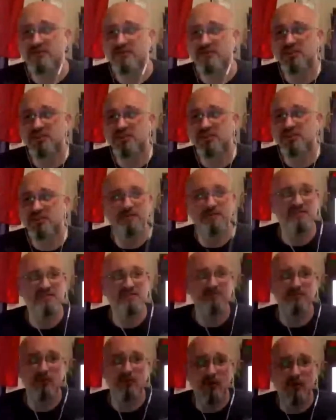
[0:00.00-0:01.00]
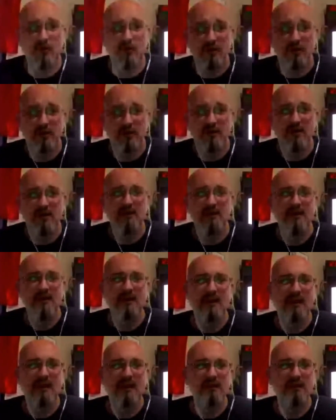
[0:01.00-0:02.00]
up some more. And
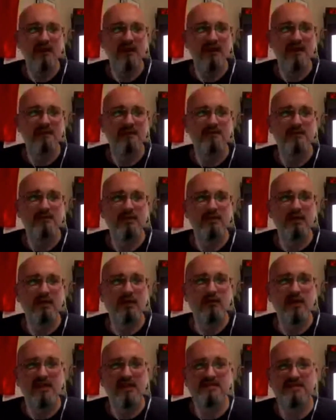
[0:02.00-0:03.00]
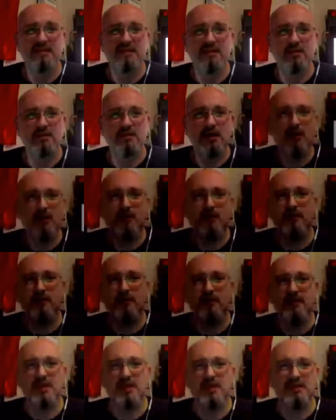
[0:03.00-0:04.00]
then you know, next thing you know, the
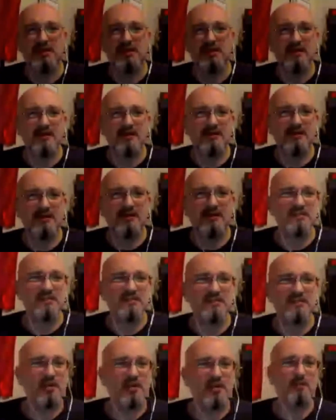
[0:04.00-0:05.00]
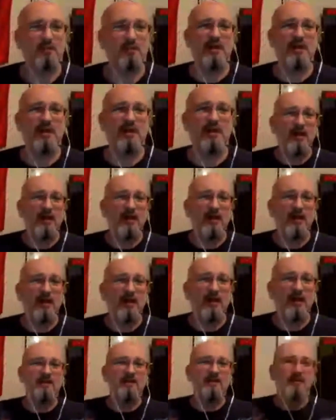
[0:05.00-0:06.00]
media is talking about,
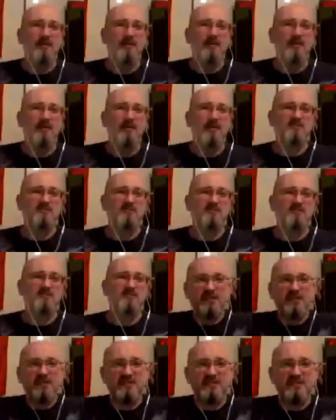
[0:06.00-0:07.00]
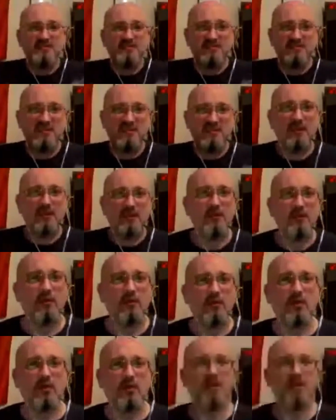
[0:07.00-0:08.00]
hey there's all this stuff
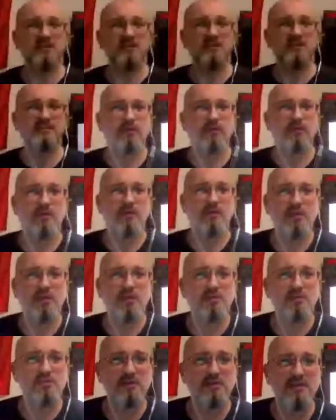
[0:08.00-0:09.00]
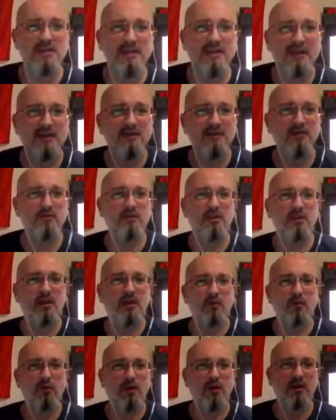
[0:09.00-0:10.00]
going on in this foreign country and
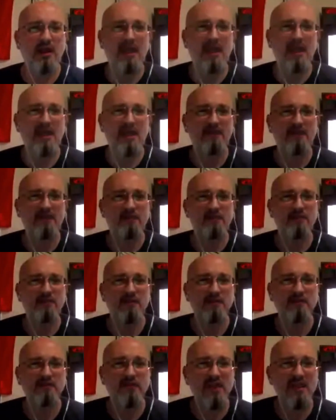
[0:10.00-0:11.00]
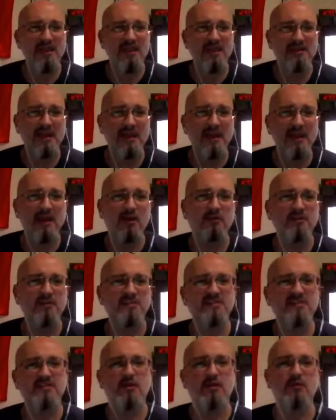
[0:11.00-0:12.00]
you know we're going to have to invade now and
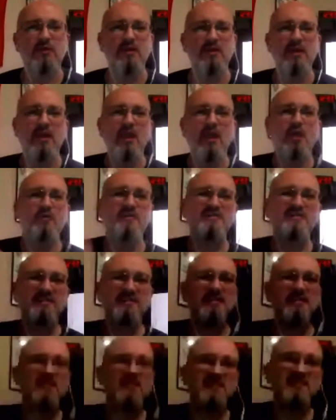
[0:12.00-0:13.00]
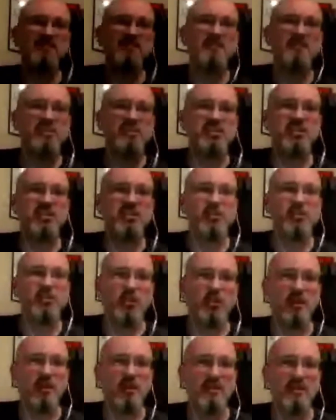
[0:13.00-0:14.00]
so we we see this mission
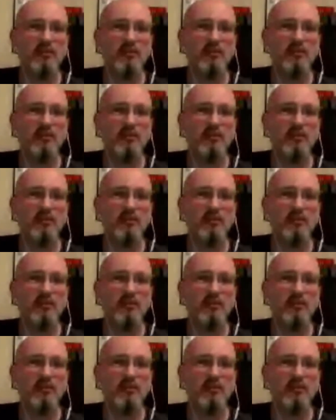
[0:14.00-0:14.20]
creep